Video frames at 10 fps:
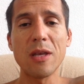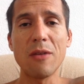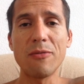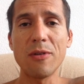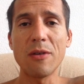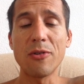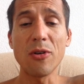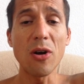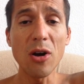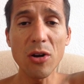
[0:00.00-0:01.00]
if
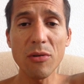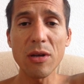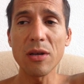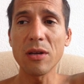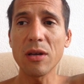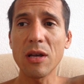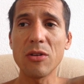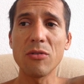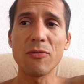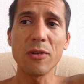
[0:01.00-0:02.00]
you're hungry
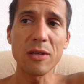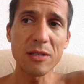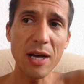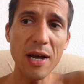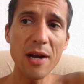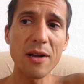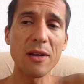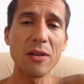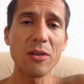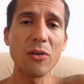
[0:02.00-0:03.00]
and you're feeling tired,
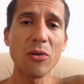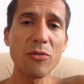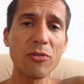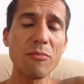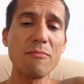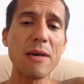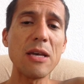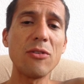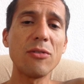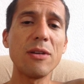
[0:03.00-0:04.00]
you're going through some
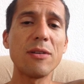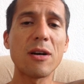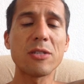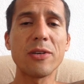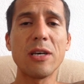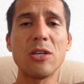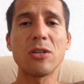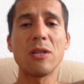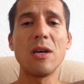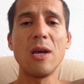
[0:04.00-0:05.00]
major detoxification.